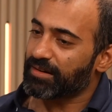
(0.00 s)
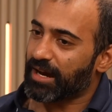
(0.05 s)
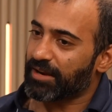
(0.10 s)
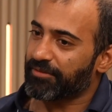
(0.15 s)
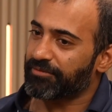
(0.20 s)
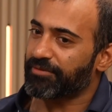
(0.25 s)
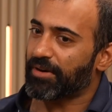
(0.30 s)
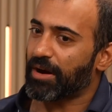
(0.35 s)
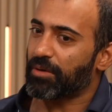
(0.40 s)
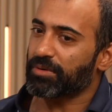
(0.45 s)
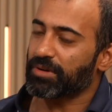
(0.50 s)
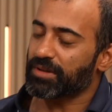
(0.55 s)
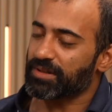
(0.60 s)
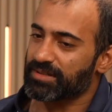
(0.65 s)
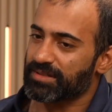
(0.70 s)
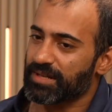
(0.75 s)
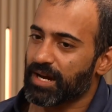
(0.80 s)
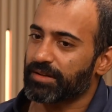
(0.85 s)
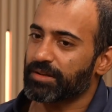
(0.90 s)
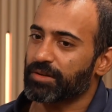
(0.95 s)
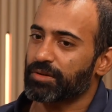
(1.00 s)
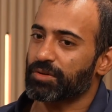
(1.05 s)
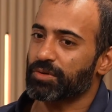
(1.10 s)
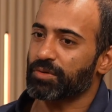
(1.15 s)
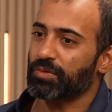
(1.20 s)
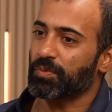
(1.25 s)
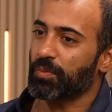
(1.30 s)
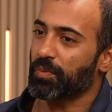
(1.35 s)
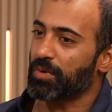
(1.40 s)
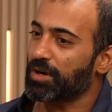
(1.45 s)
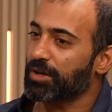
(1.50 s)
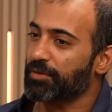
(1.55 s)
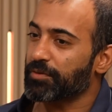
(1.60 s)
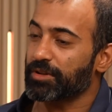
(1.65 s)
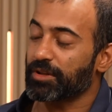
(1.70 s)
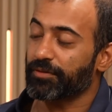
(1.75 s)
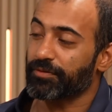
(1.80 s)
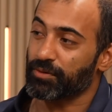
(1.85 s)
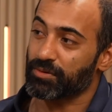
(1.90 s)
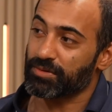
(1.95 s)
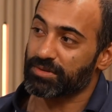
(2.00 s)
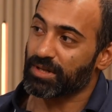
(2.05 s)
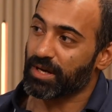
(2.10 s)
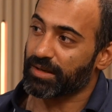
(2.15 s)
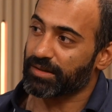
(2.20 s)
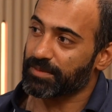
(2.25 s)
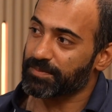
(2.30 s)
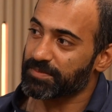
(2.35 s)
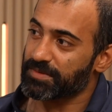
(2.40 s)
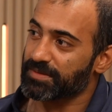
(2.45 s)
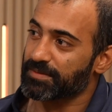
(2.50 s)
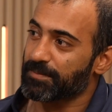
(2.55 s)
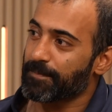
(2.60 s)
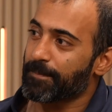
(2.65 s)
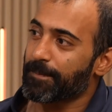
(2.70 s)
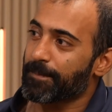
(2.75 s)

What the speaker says: our founder started to work with a few startups.